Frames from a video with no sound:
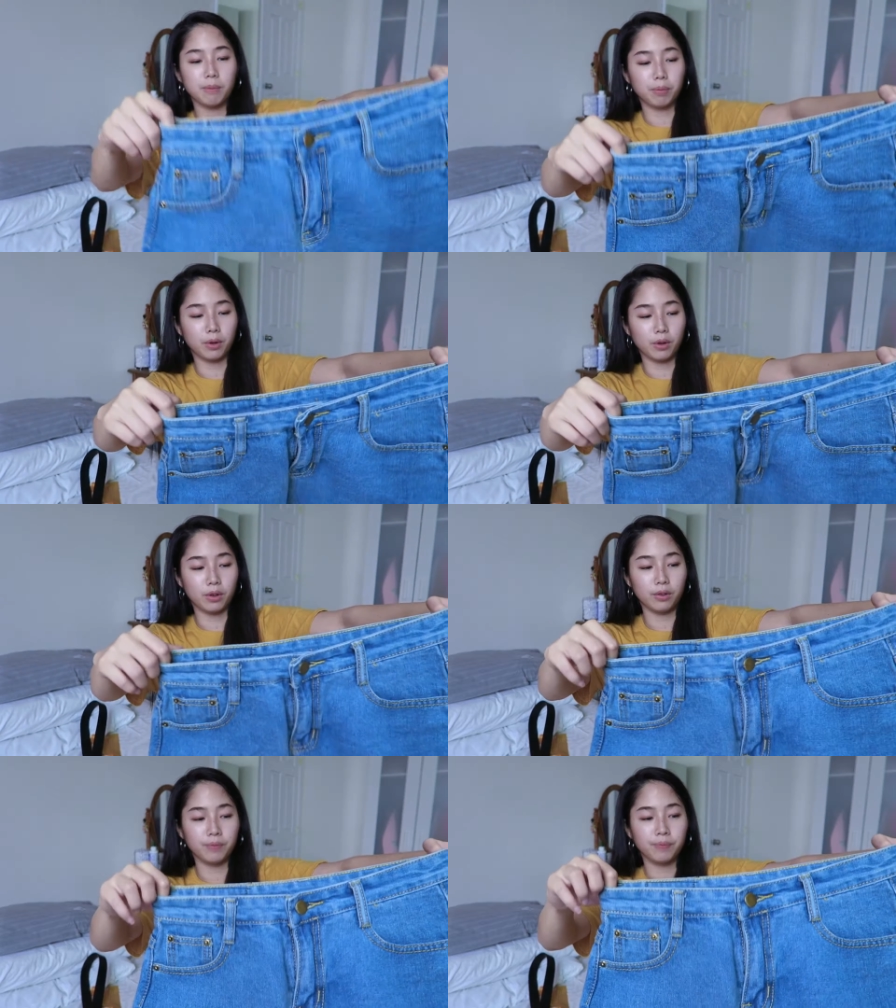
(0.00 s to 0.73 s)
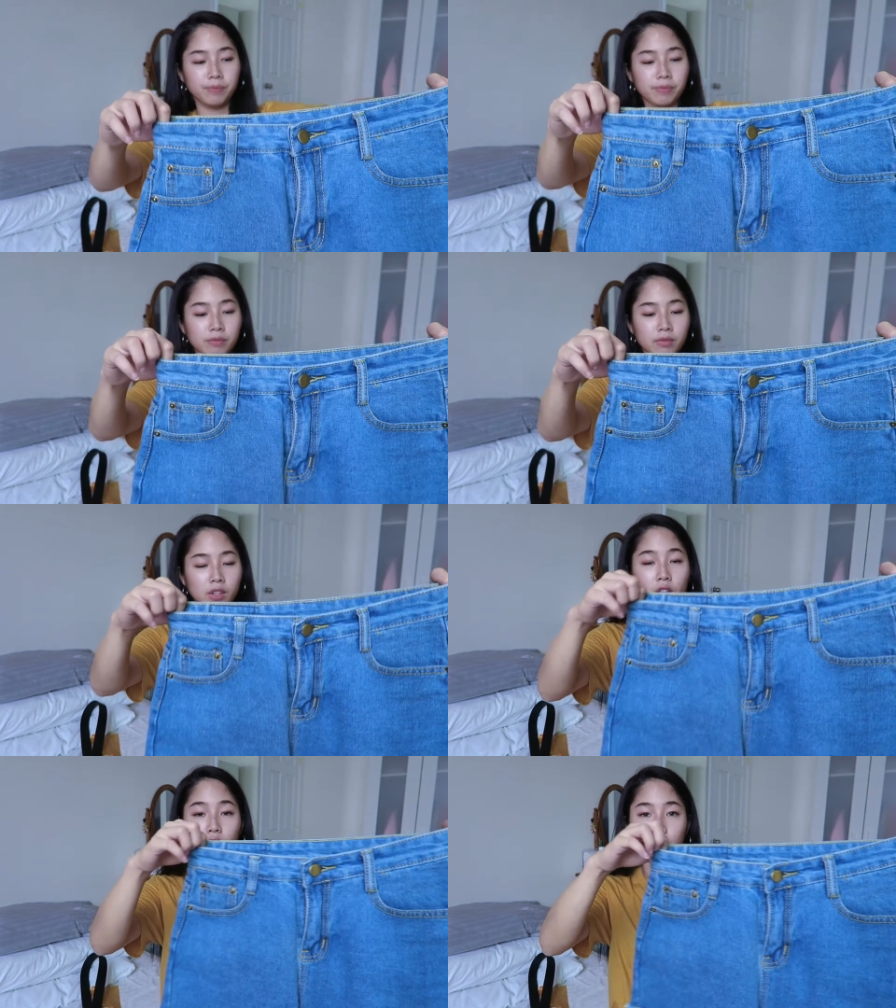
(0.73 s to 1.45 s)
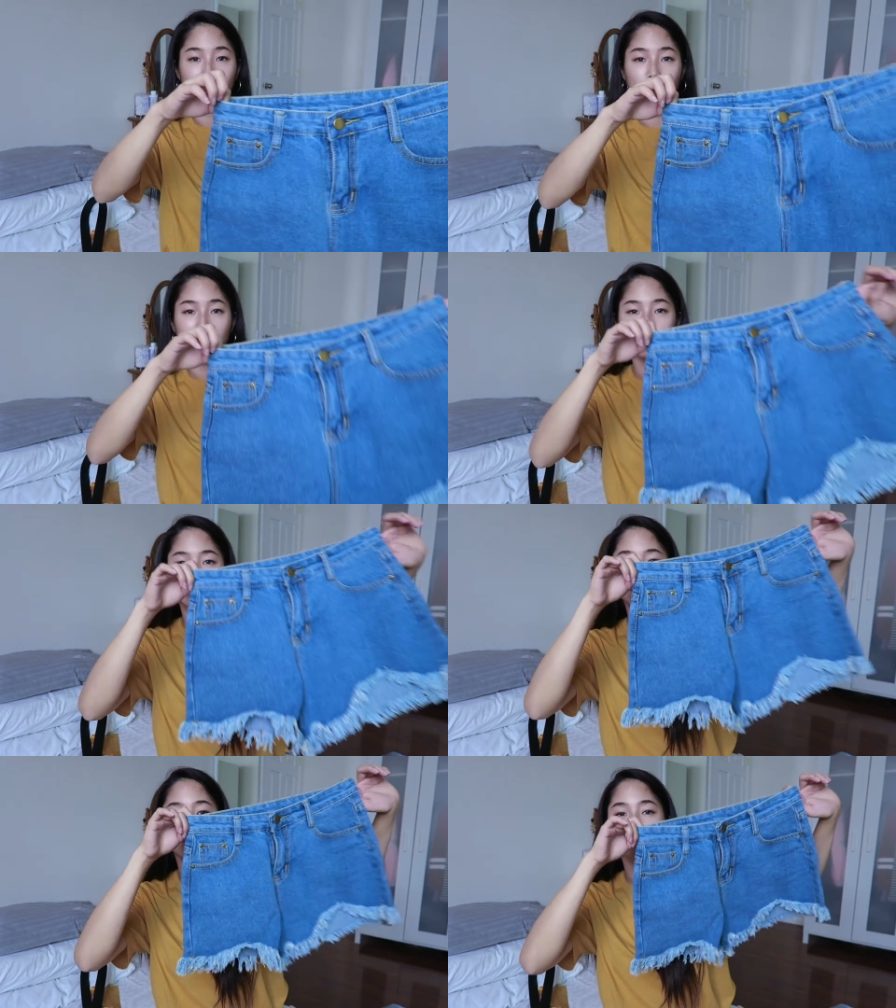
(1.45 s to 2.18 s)
simple short
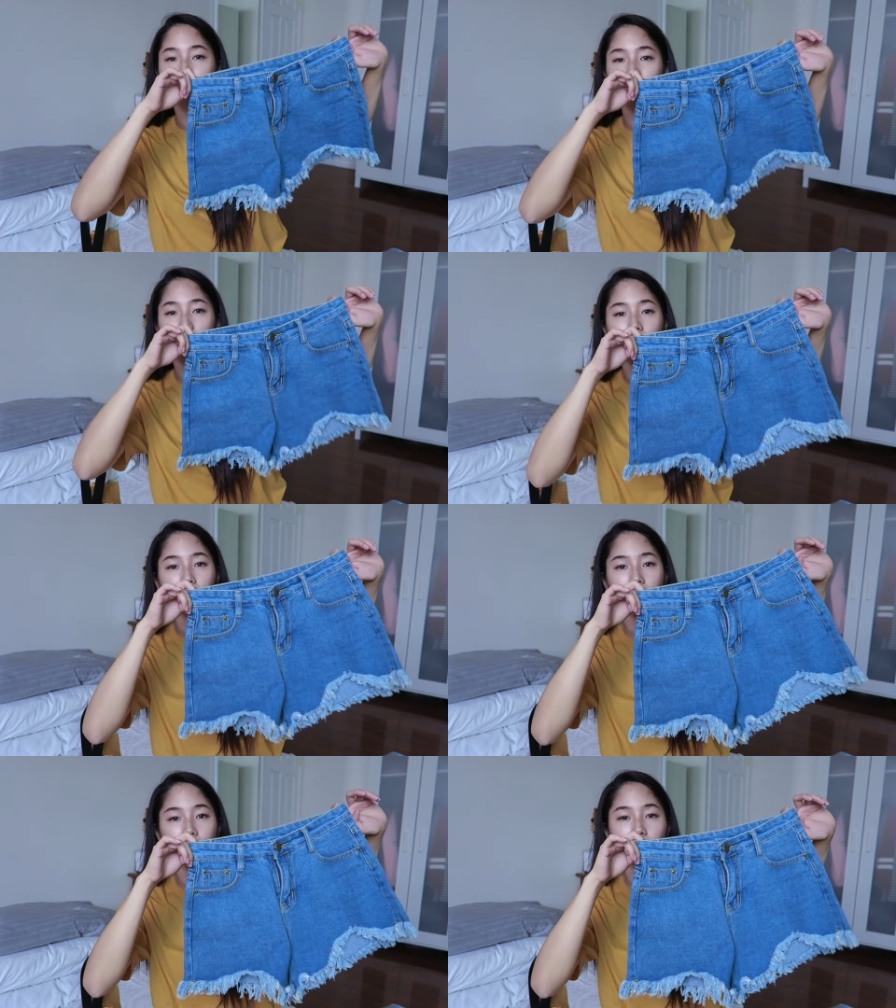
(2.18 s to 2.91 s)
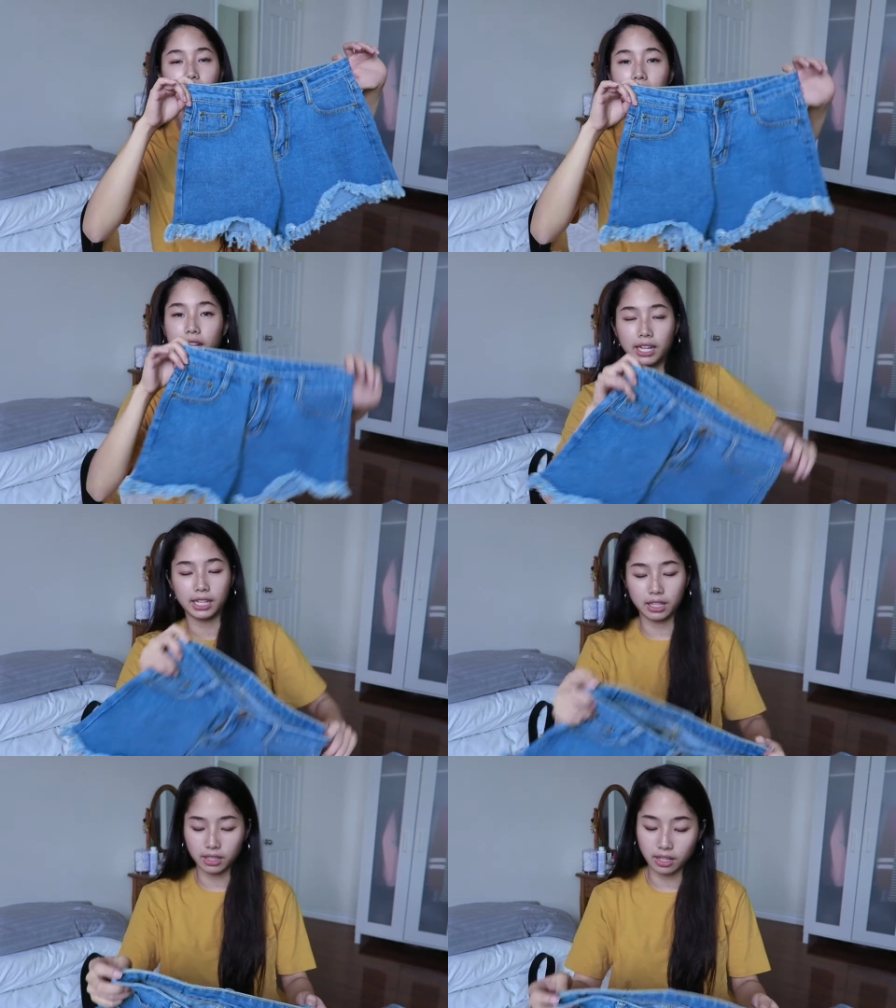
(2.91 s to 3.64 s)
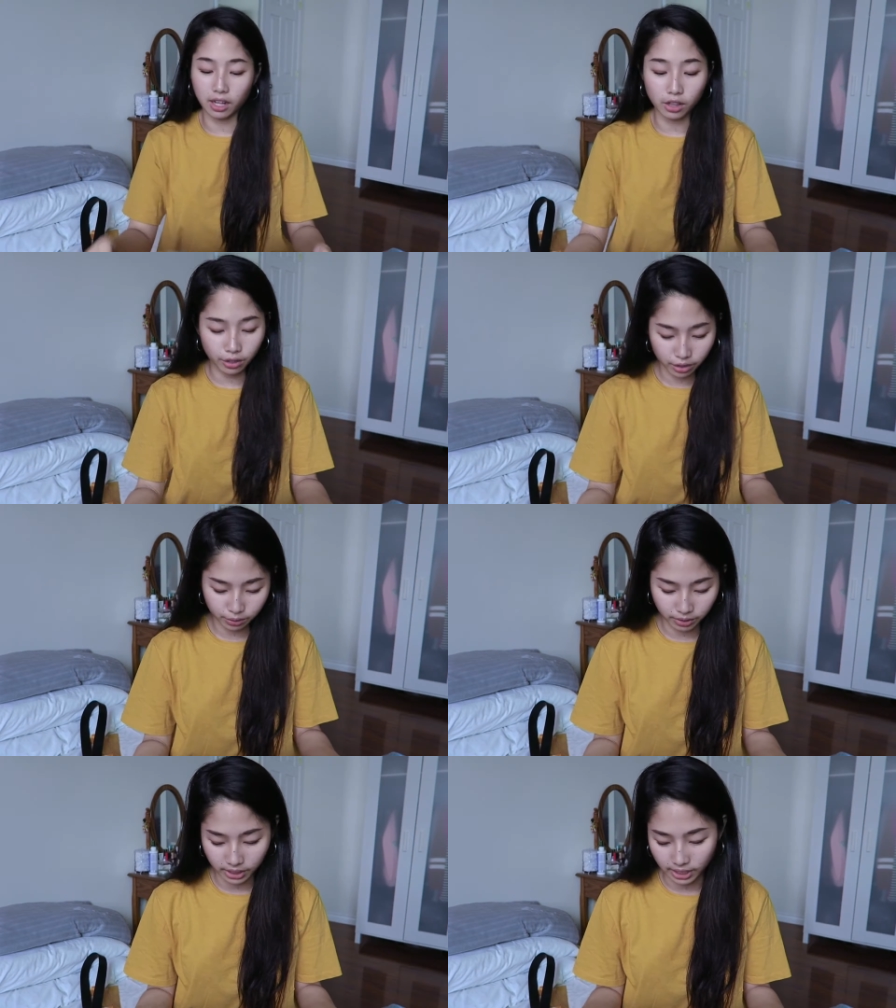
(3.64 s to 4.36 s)
and I really like it. The color
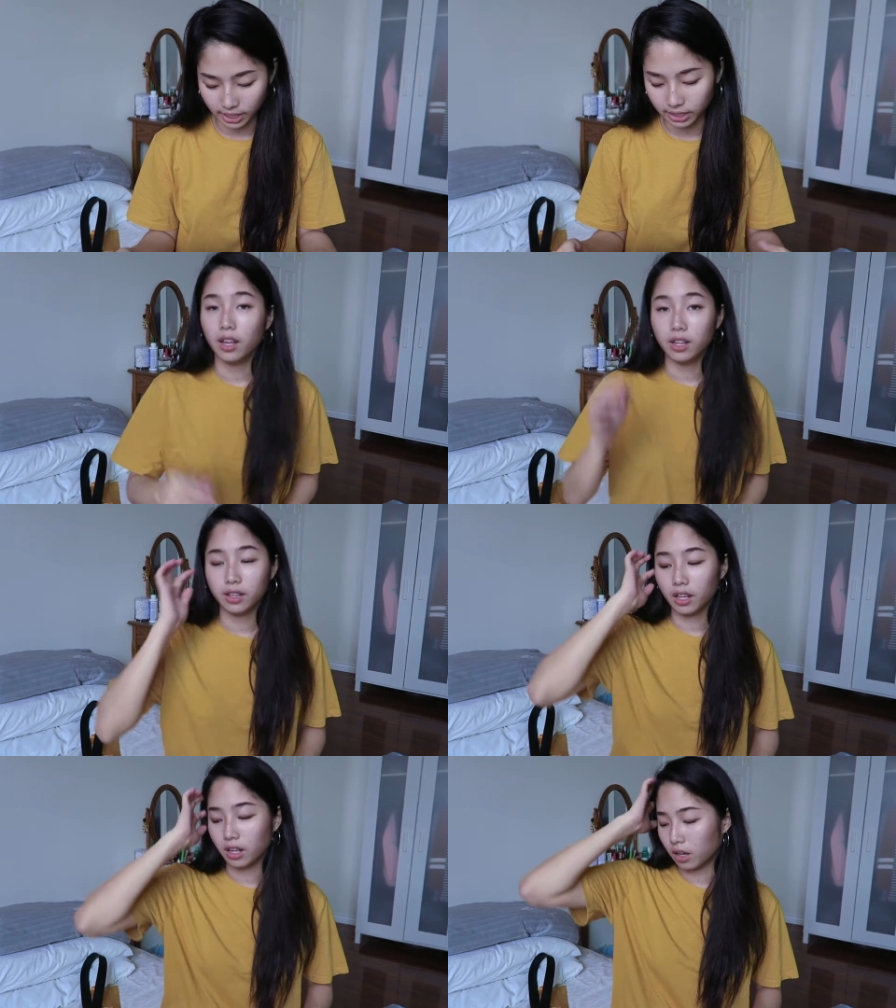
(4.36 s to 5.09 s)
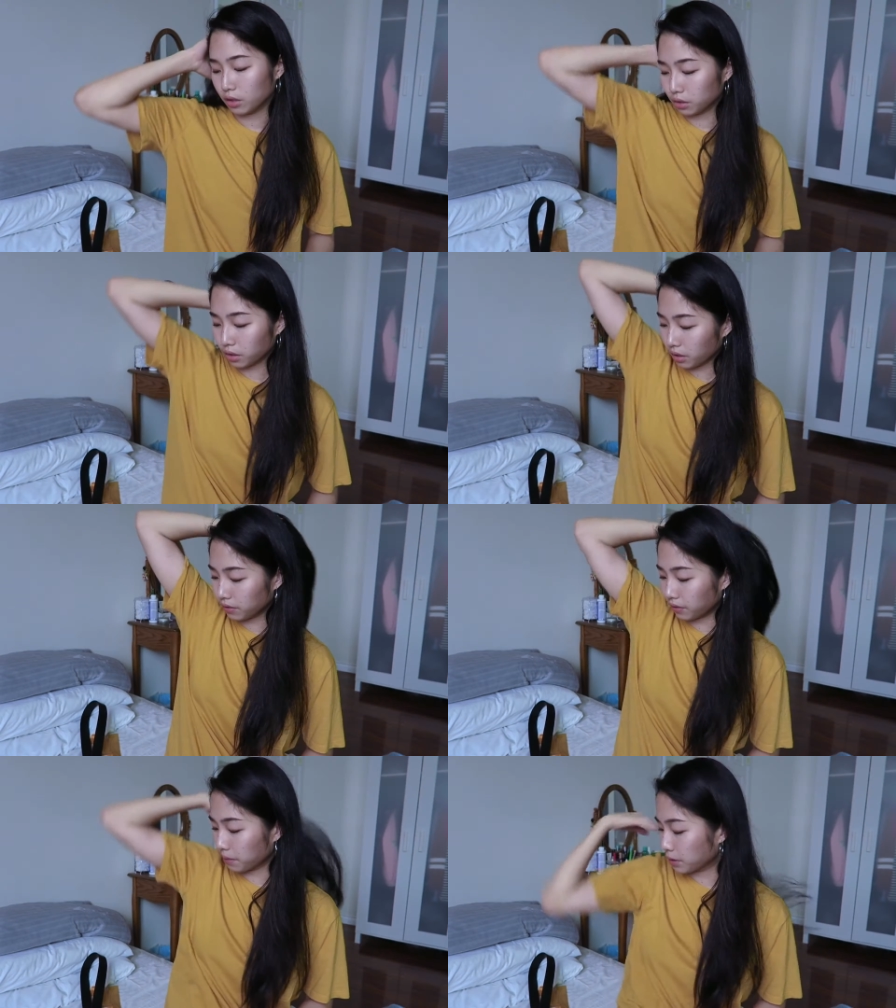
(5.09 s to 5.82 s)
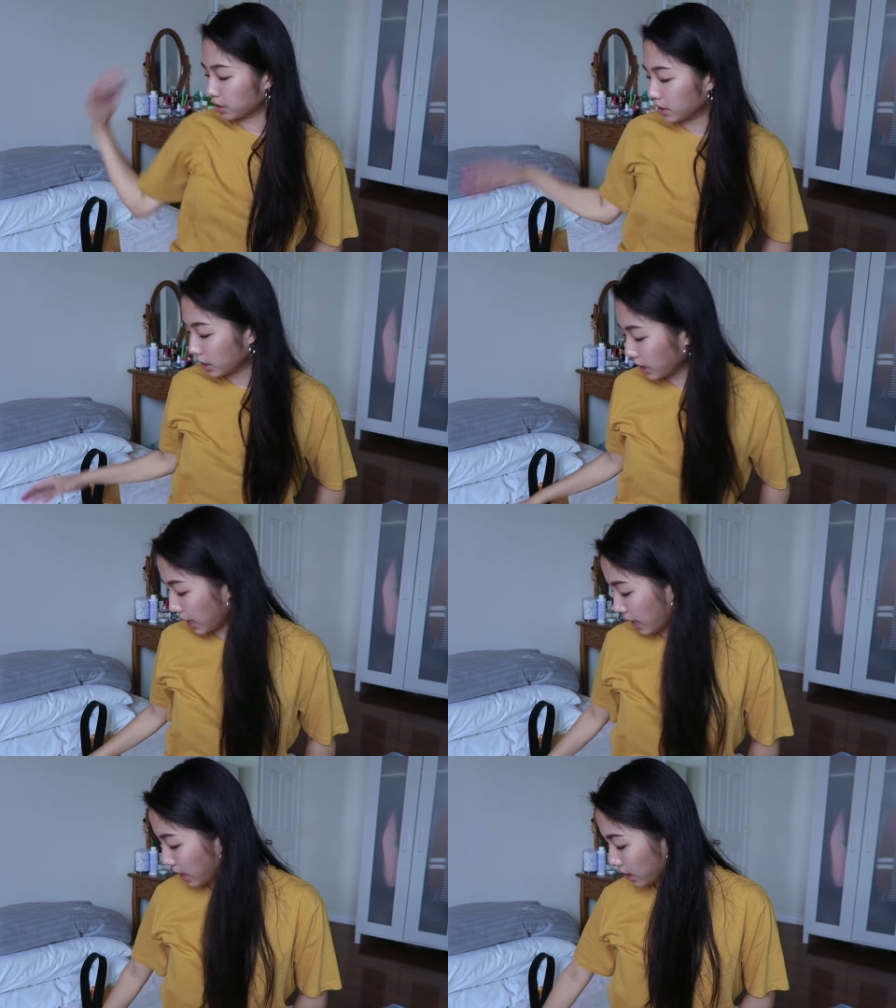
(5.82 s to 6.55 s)
is really nice. And then also from
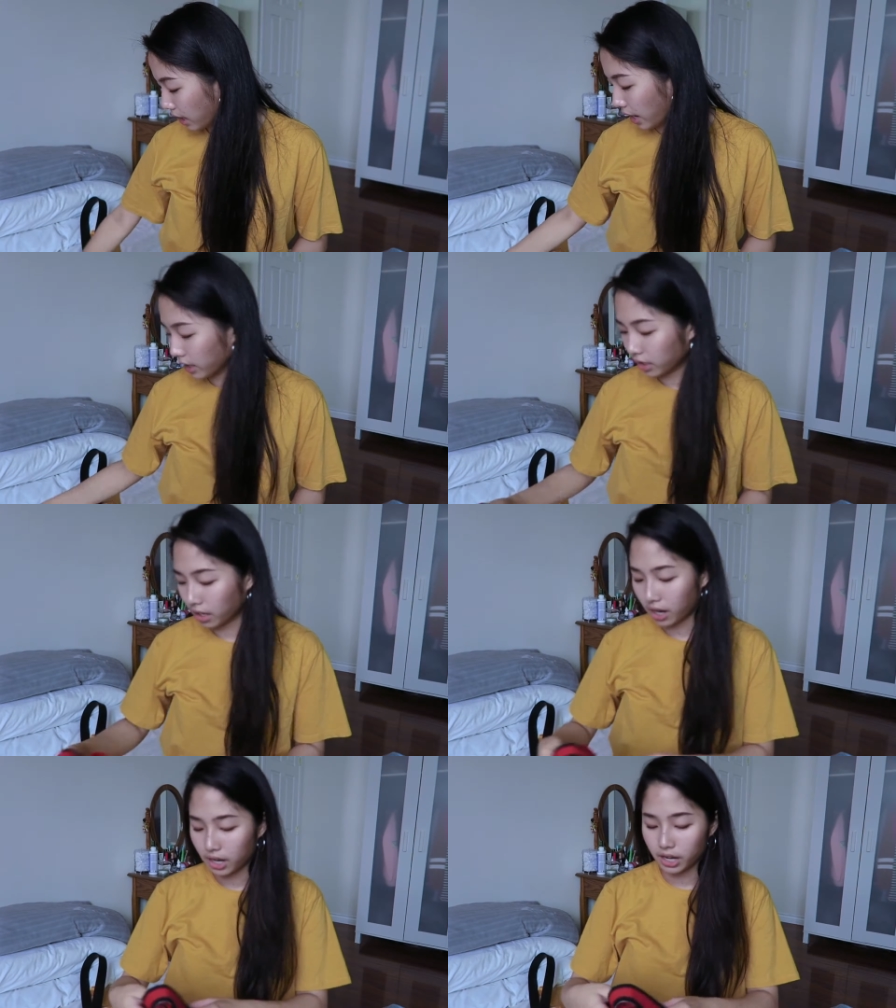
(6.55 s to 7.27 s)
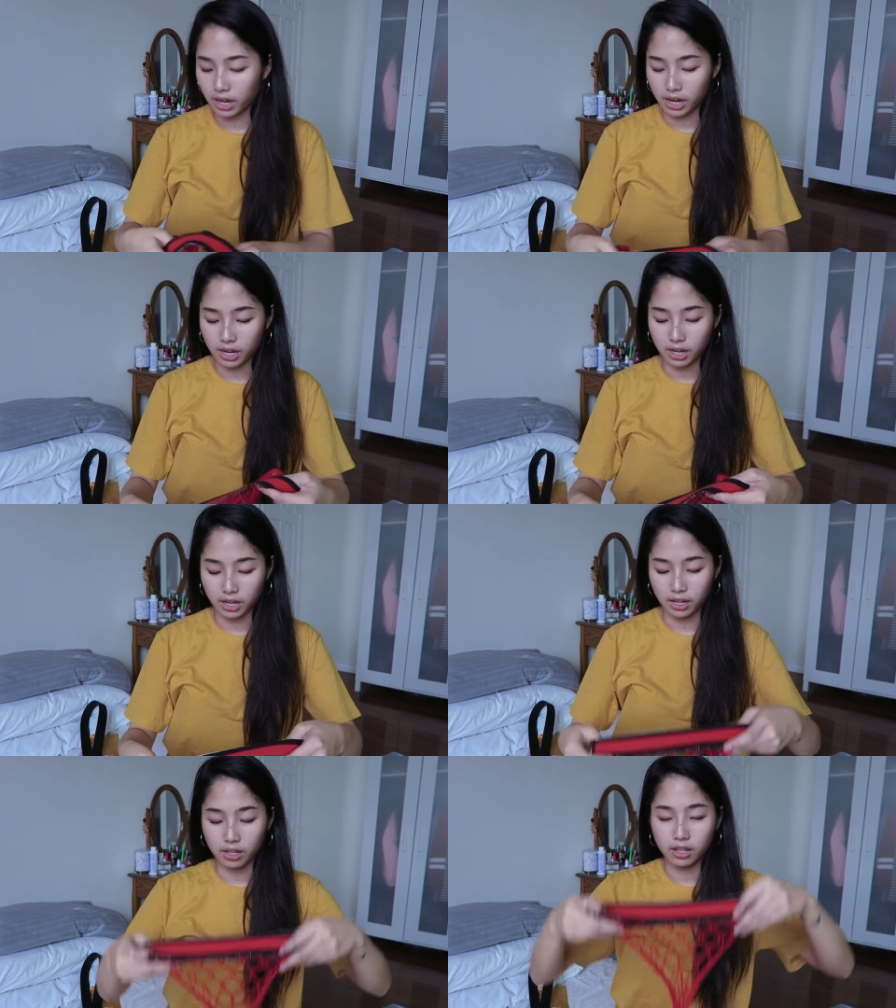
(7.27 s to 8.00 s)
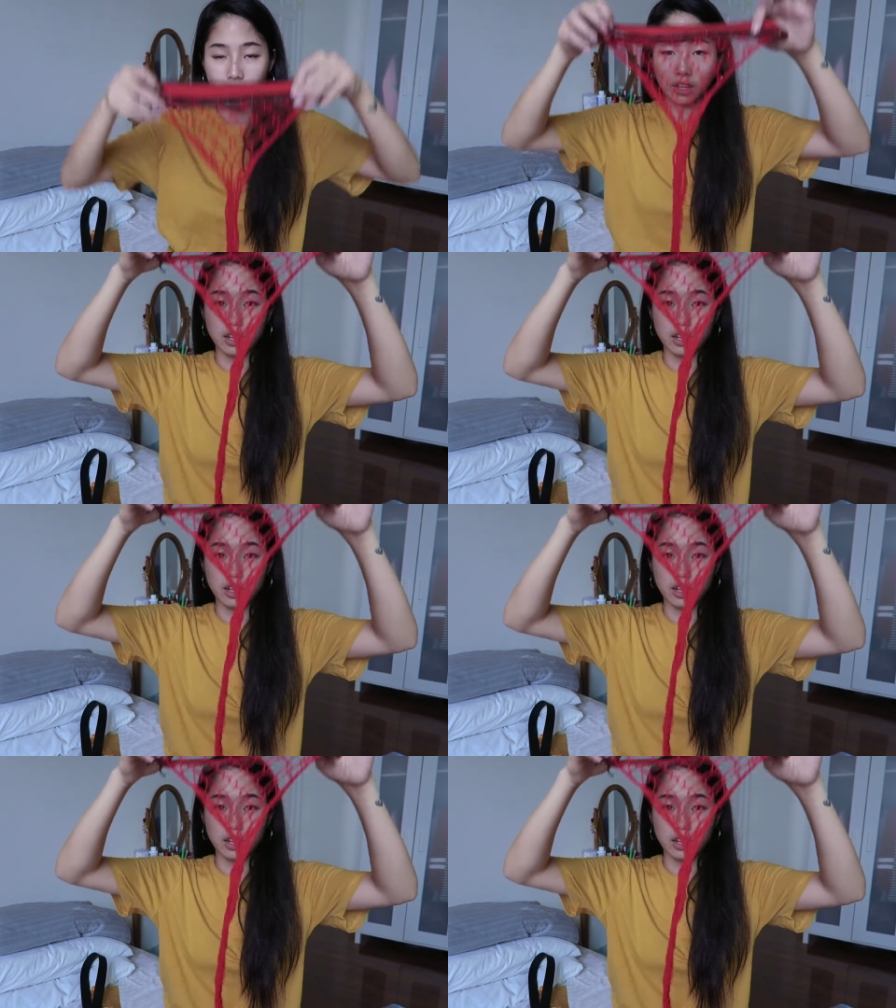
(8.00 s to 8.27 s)
Shein, I got a,